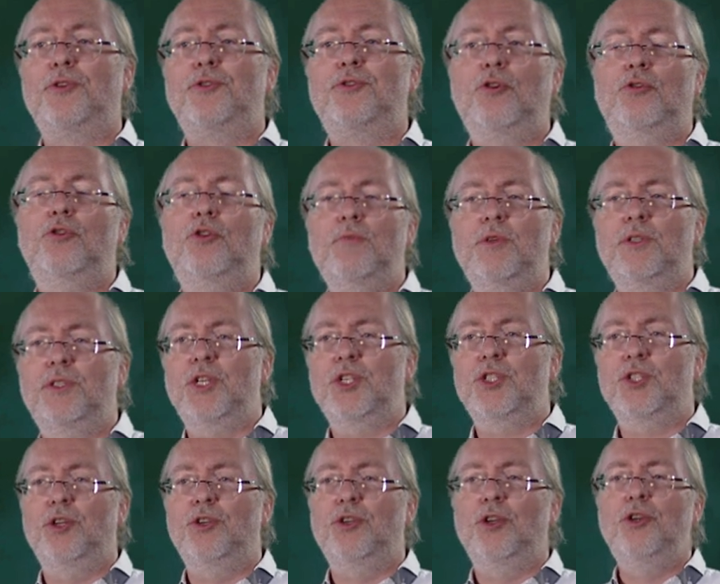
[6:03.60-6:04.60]
the
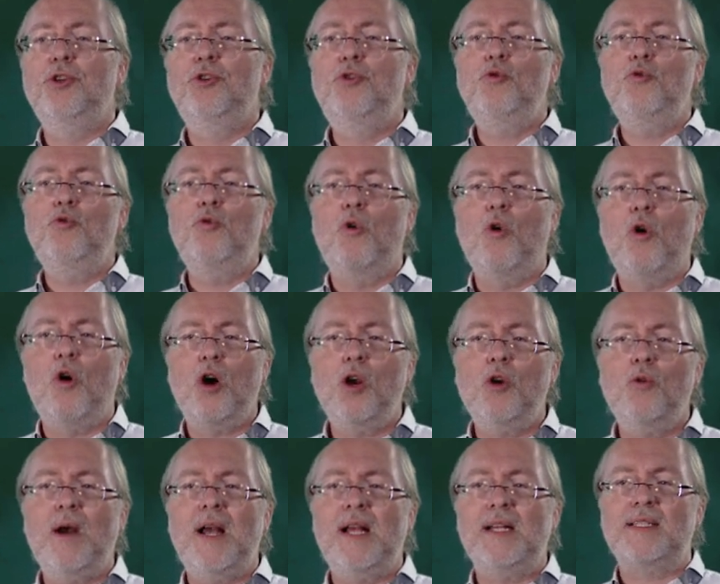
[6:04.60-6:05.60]
documentation. You
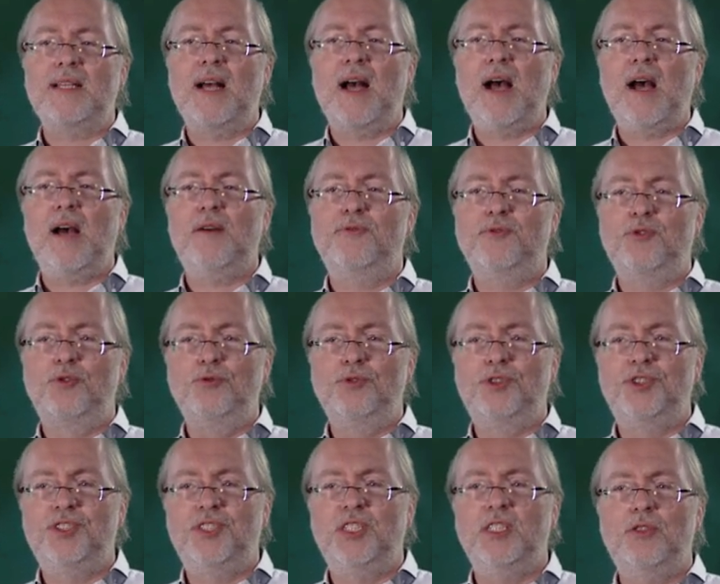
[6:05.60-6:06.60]
always have
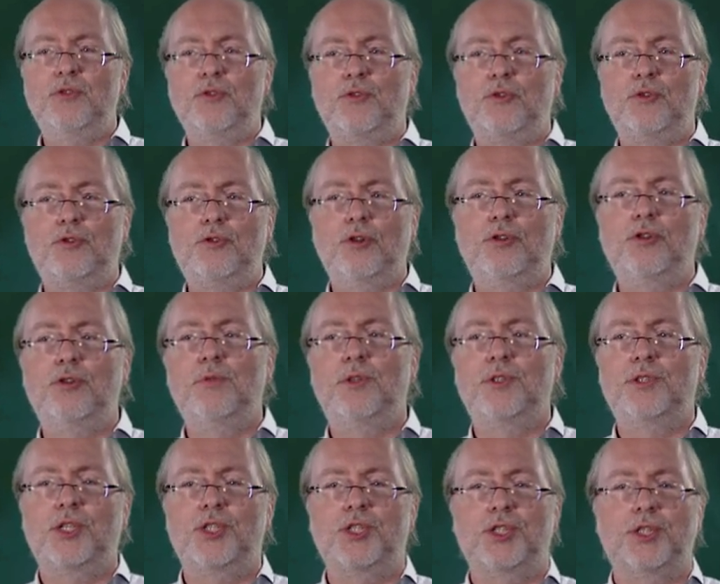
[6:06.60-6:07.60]
to stick to the
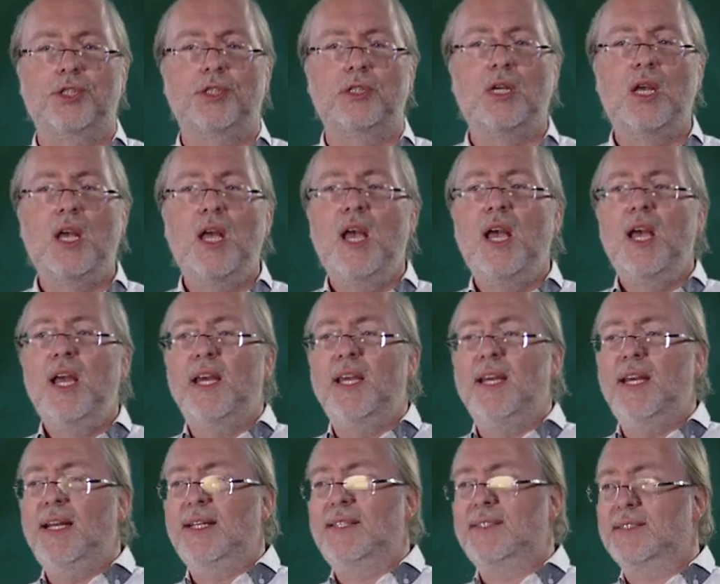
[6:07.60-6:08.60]
documentation.
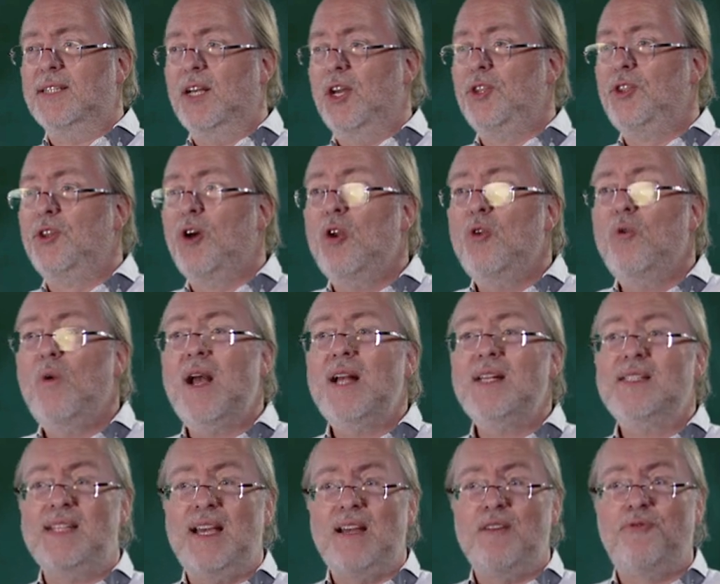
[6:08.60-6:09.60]
It's an
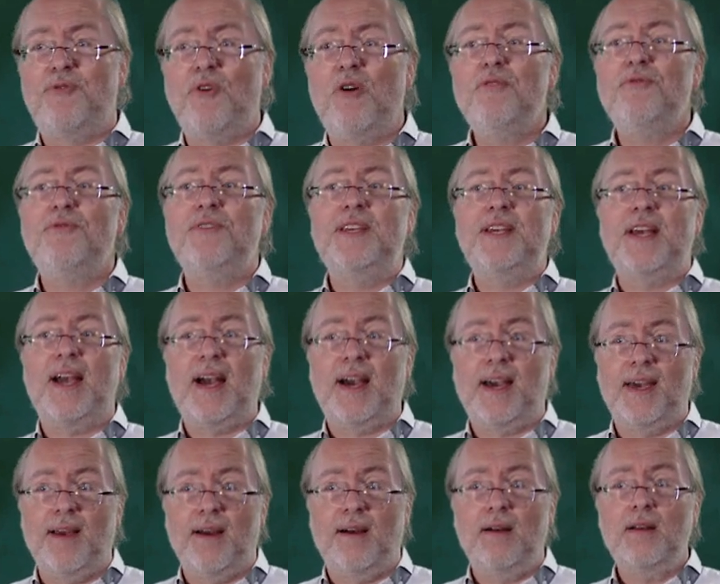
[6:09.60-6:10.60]
always evolving
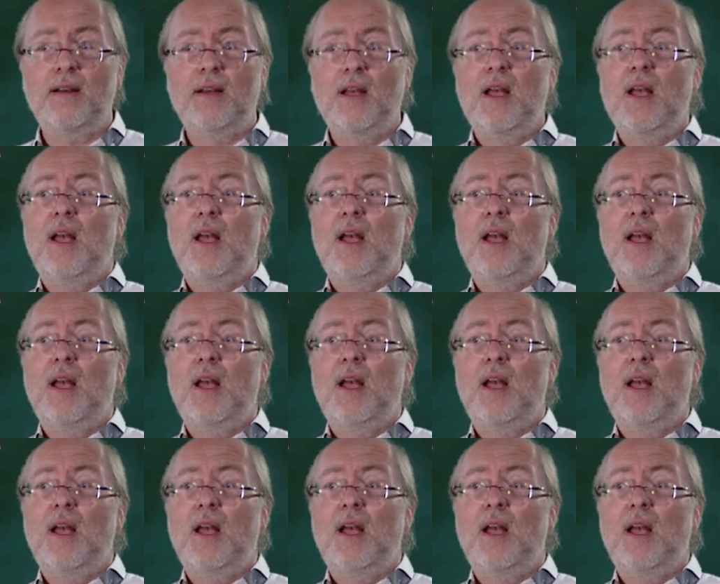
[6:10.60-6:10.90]
area,